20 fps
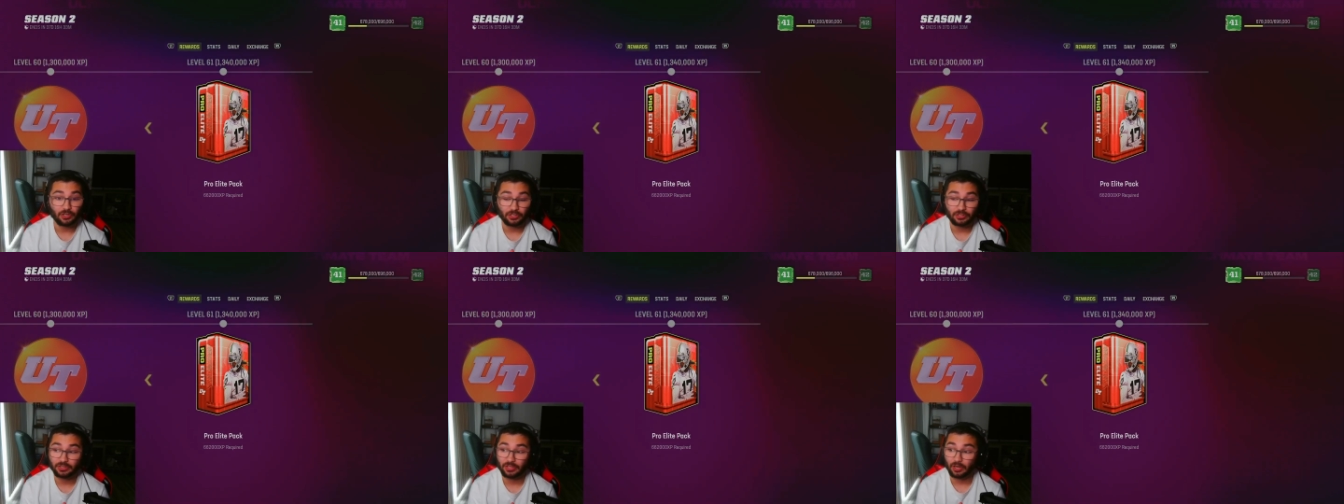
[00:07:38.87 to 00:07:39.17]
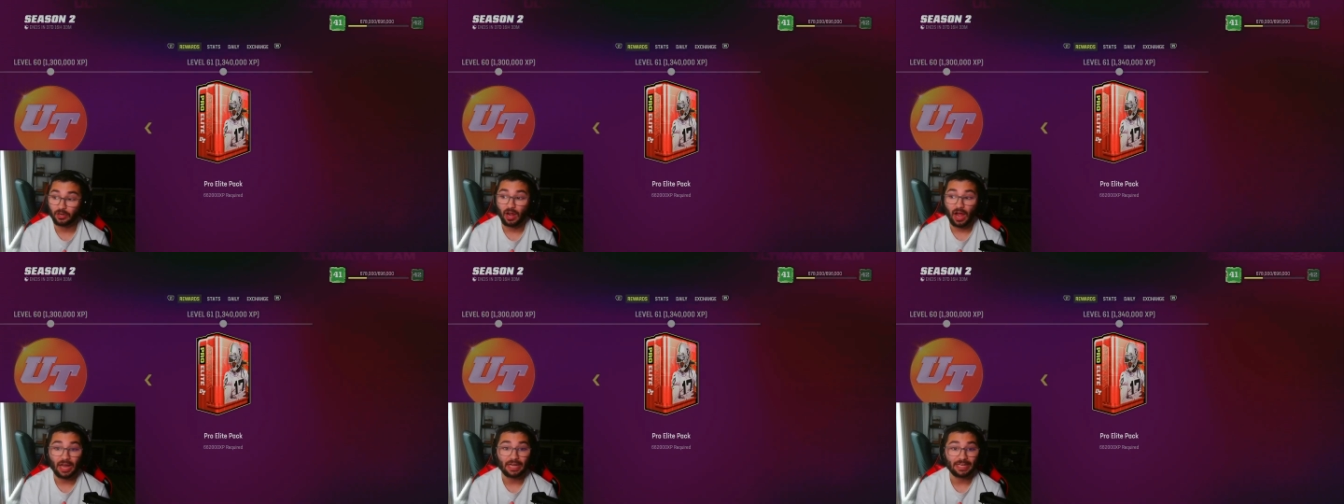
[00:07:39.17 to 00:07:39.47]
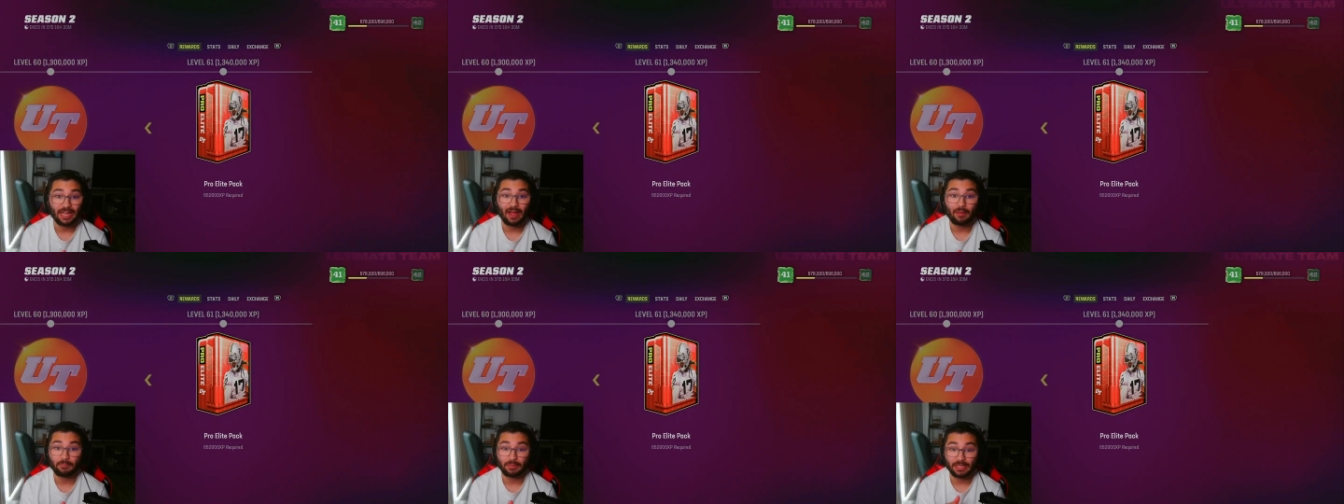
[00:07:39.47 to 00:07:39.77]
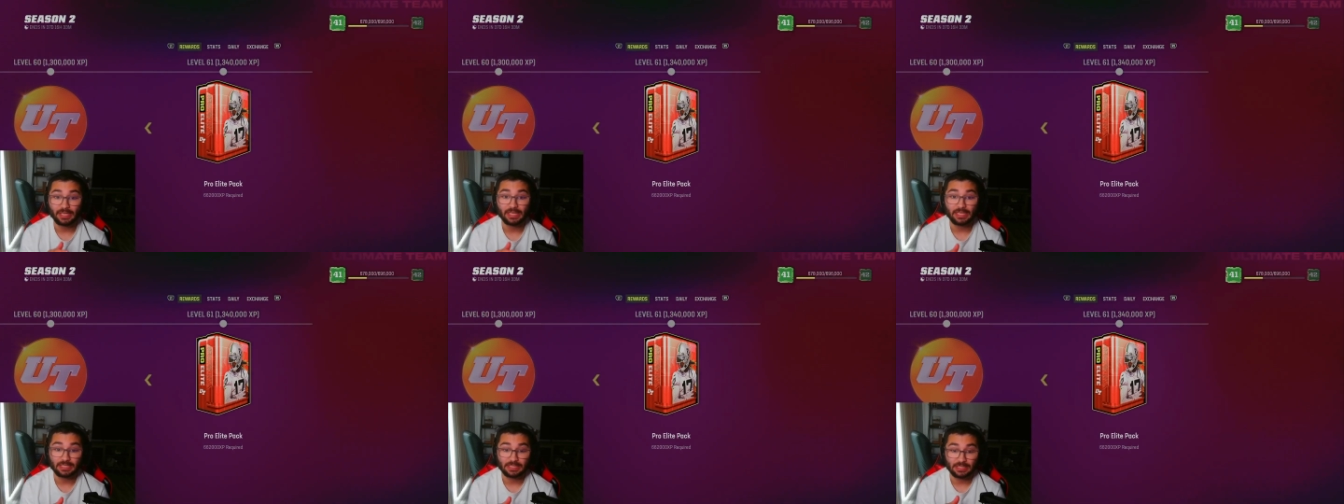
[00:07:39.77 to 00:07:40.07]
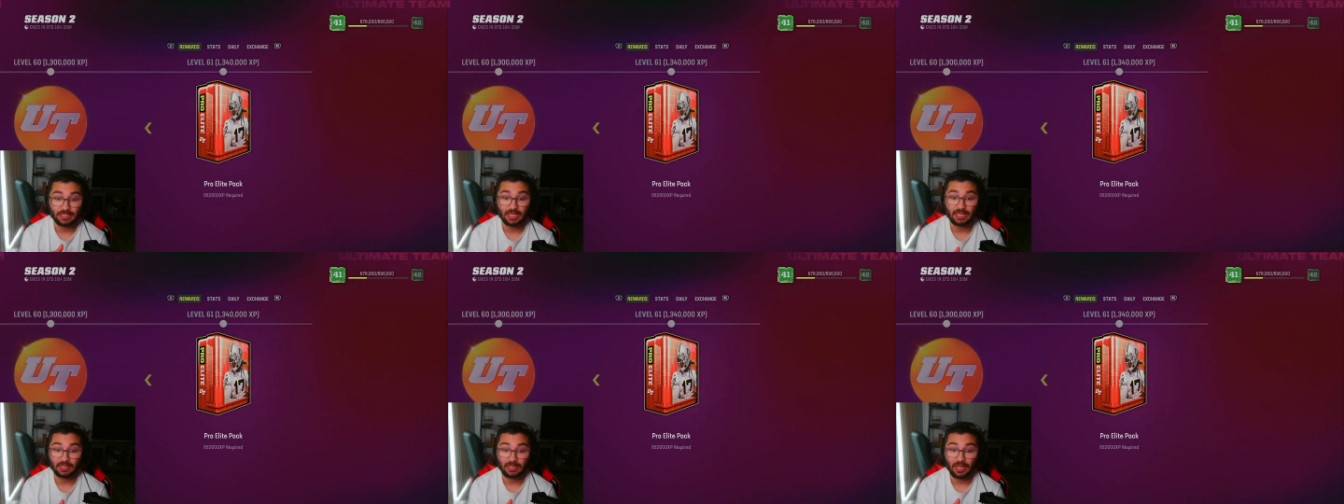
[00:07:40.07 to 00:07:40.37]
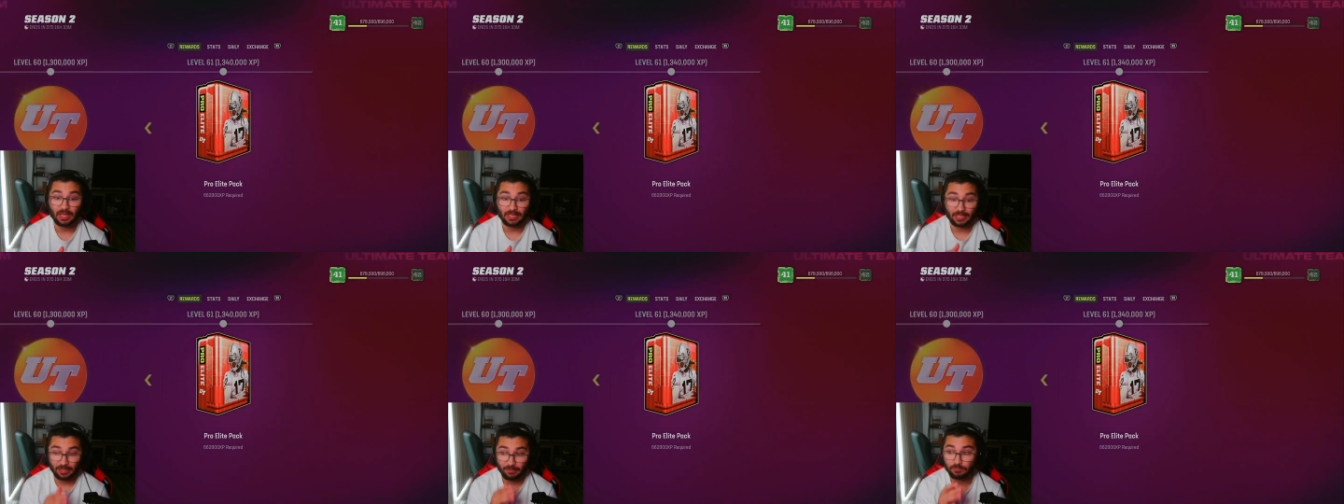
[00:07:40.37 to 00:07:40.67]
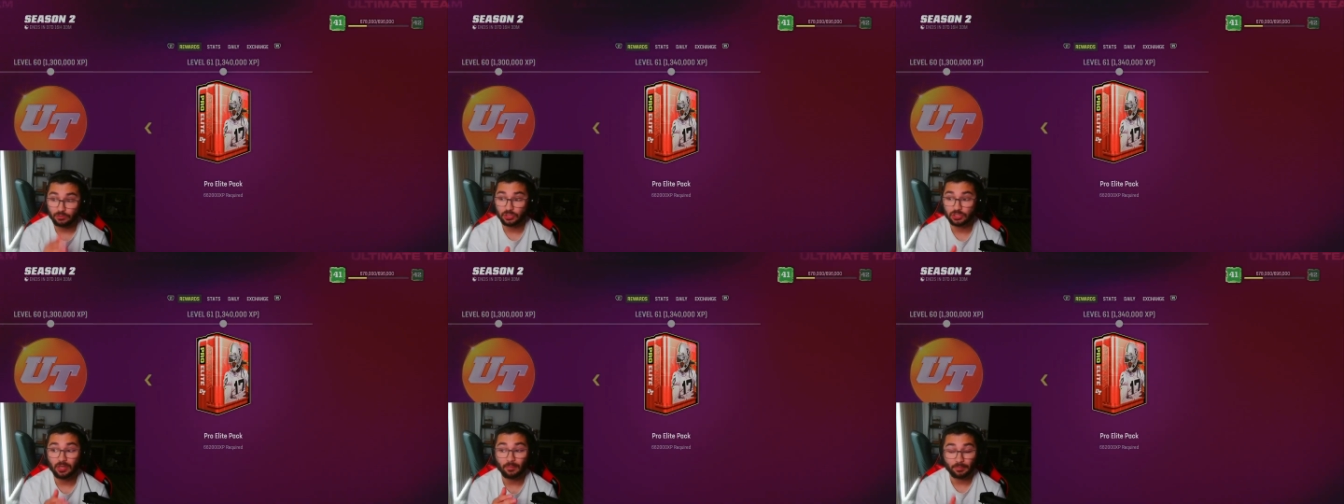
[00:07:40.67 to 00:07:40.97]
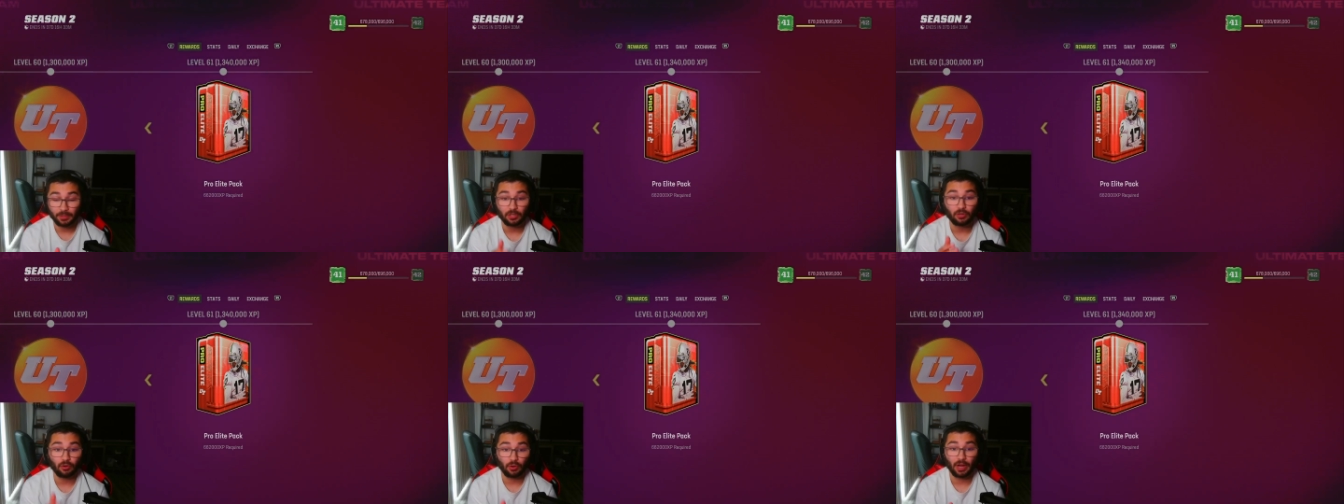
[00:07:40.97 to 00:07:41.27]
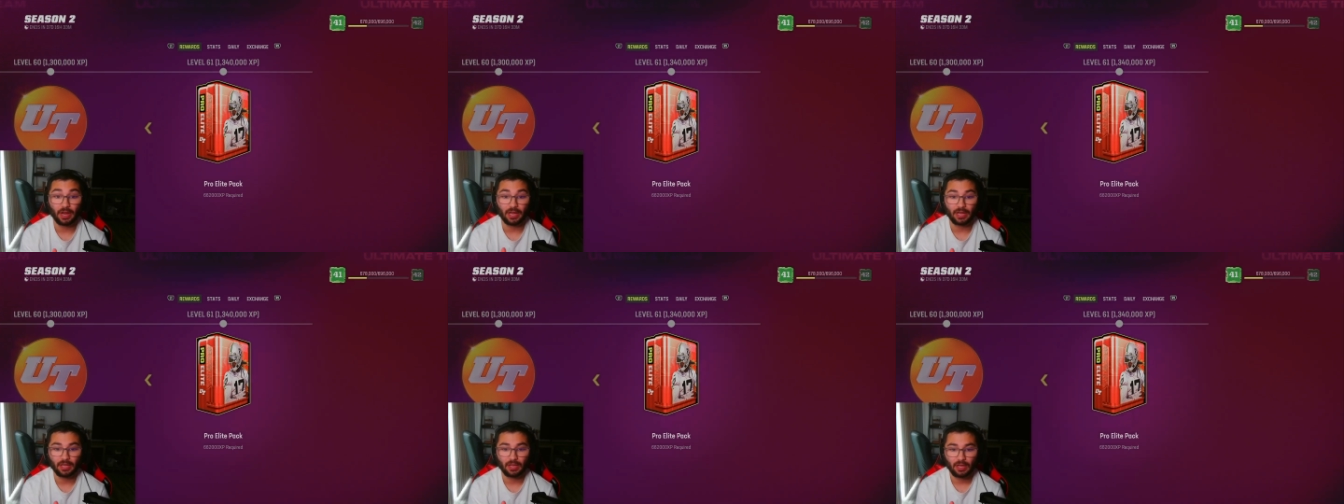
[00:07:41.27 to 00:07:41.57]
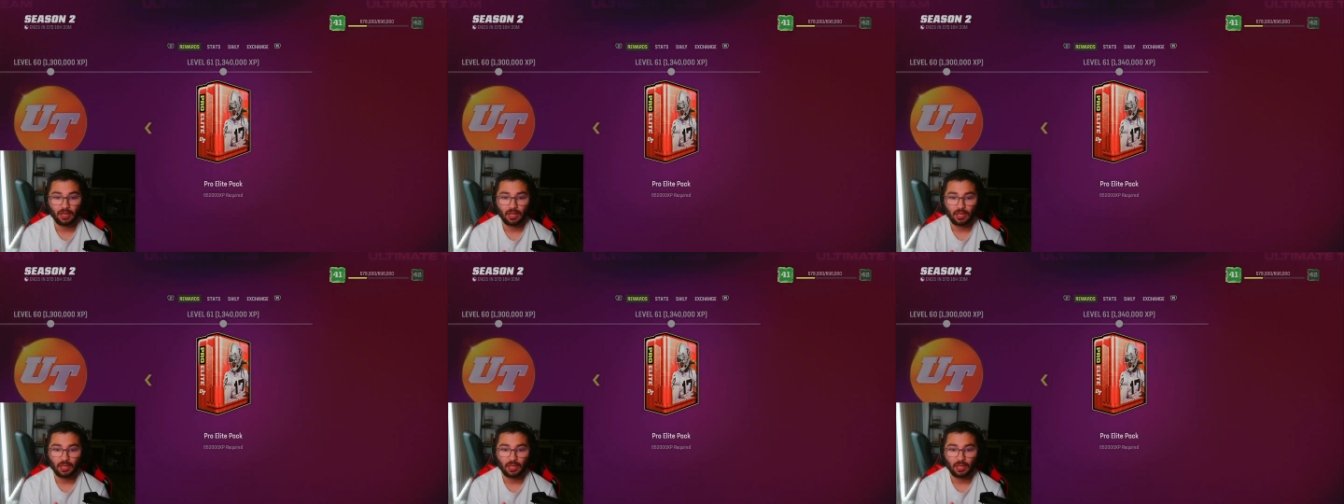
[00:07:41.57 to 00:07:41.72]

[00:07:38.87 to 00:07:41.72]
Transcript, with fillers: their goddamn knees and like give you something great.